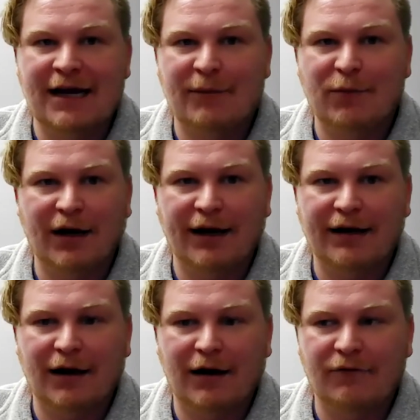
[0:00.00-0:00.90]
I play
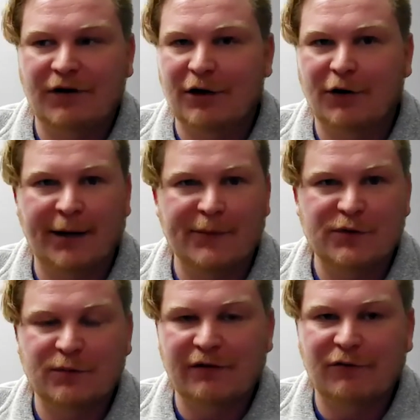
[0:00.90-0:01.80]
video games
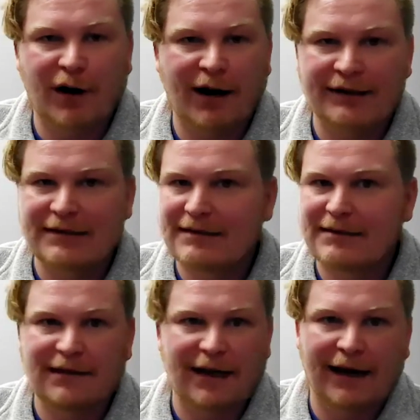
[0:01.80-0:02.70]
with my
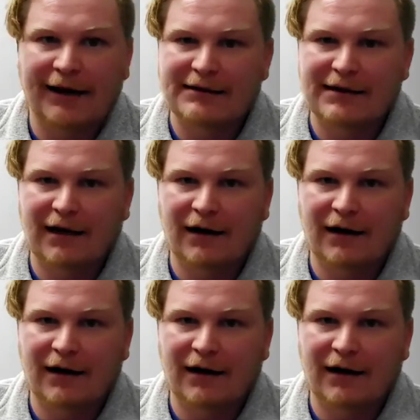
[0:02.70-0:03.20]
friends, and